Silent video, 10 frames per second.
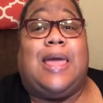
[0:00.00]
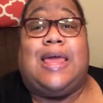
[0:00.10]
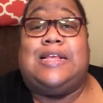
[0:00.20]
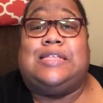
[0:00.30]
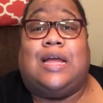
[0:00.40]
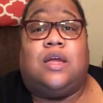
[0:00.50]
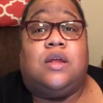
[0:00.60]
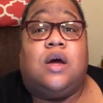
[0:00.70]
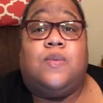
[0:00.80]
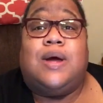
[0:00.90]
And it's like, you
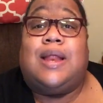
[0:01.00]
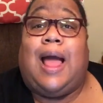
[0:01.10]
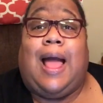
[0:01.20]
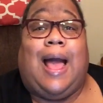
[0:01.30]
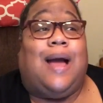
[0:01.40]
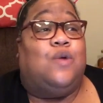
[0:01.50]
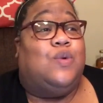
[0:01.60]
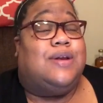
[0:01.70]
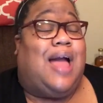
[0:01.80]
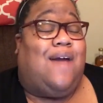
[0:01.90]
know what? I
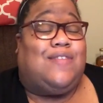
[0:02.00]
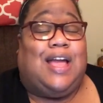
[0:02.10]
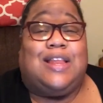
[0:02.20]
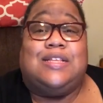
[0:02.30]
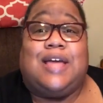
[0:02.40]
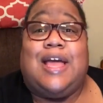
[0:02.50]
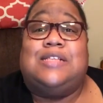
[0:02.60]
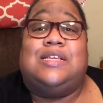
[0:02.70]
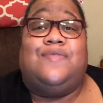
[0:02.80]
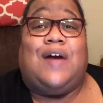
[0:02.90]
would not have taken this
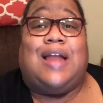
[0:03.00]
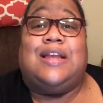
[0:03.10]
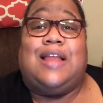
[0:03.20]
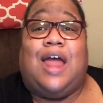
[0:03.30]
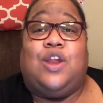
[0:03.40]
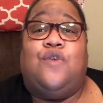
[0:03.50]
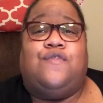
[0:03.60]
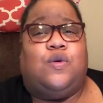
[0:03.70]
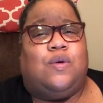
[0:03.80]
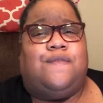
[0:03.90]
case if I did not know
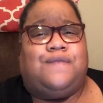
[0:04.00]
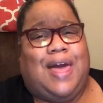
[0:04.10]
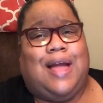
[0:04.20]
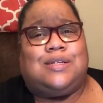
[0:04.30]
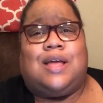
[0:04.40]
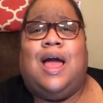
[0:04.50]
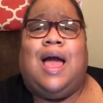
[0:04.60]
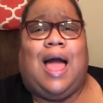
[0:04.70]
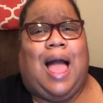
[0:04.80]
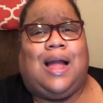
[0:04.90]
for a fact
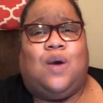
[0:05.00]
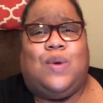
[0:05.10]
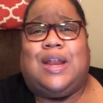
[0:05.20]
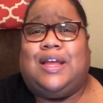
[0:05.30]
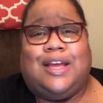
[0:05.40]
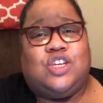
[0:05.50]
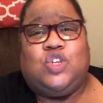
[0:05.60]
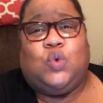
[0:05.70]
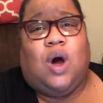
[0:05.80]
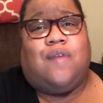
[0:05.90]
I can win and
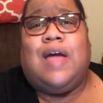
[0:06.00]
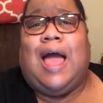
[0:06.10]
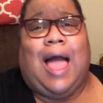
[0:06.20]
get you off.